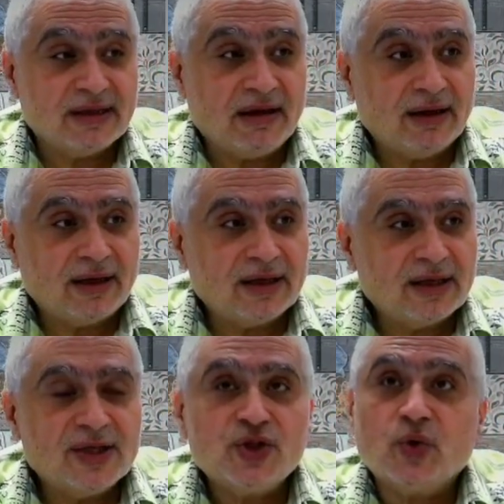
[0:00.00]
She was
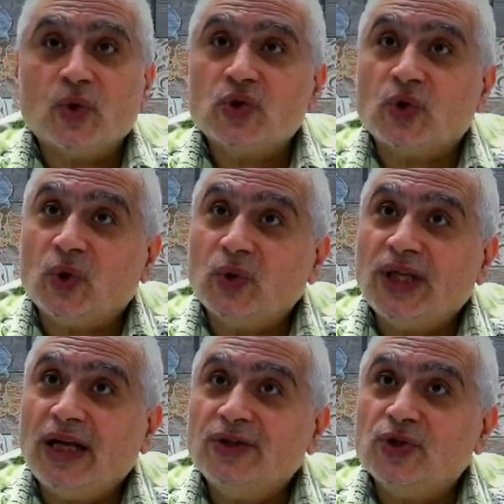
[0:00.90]
totally shocked,
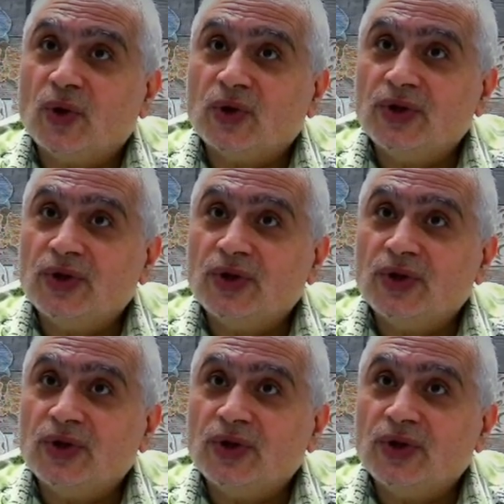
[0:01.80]
and